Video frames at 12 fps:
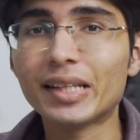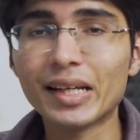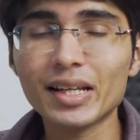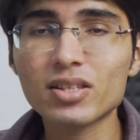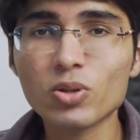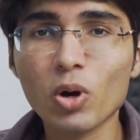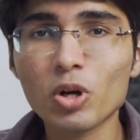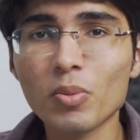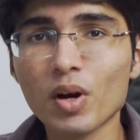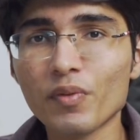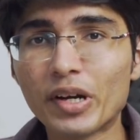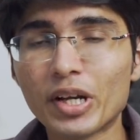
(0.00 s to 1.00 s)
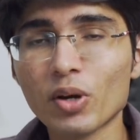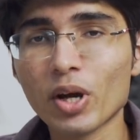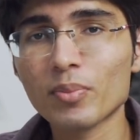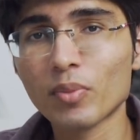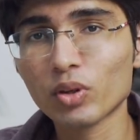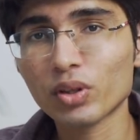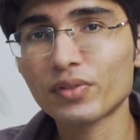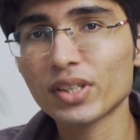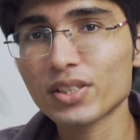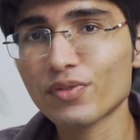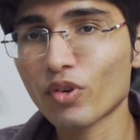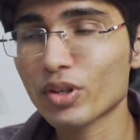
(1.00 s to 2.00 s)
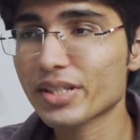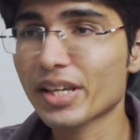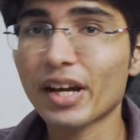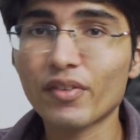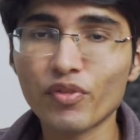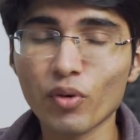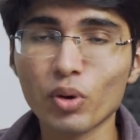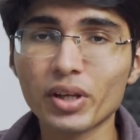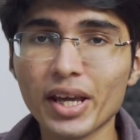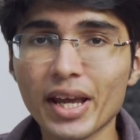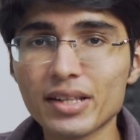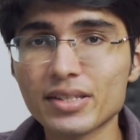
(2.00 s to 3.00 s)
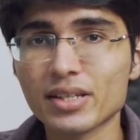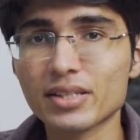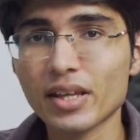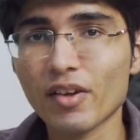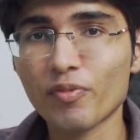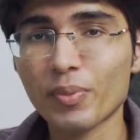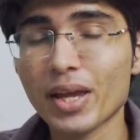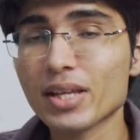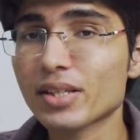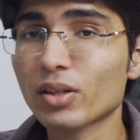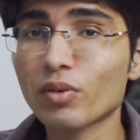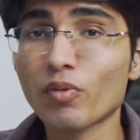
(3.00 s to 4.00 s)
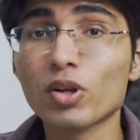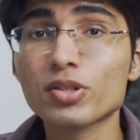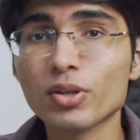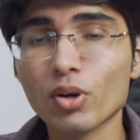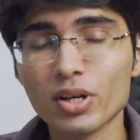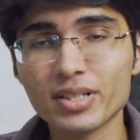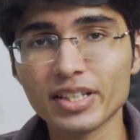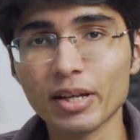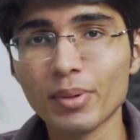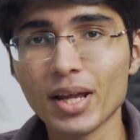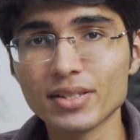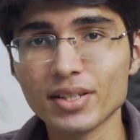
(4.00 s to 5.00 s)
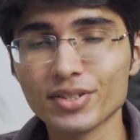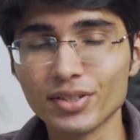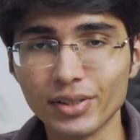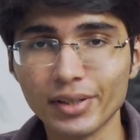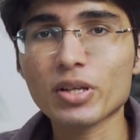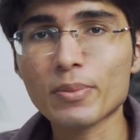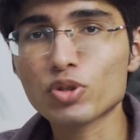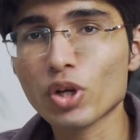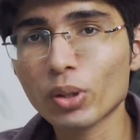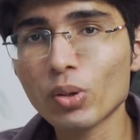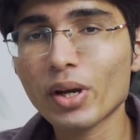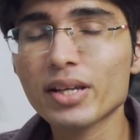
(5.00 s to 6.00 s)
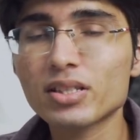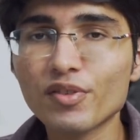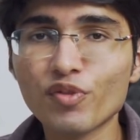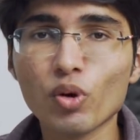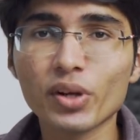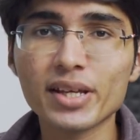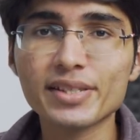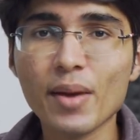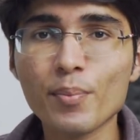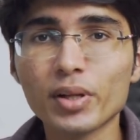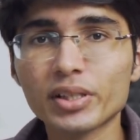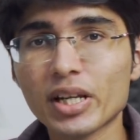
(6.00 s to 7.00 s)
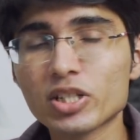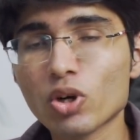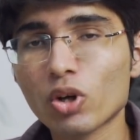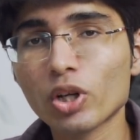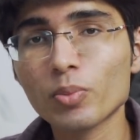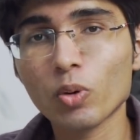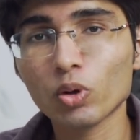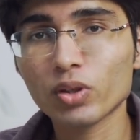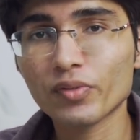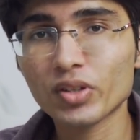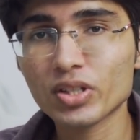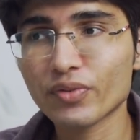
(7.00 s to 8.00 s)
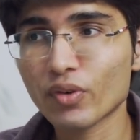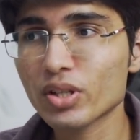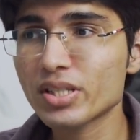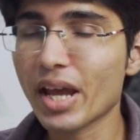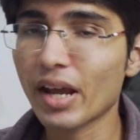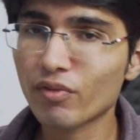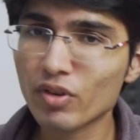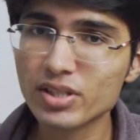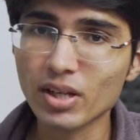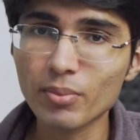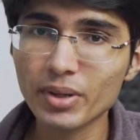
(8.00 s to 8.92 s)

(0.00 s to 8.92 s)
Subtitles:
Then let's talk about video, and both of these phones get 4K at 60 FPS and you've also got stabilization. So I'm showing you guys the 4K sample that I shot on both of these phones, and for some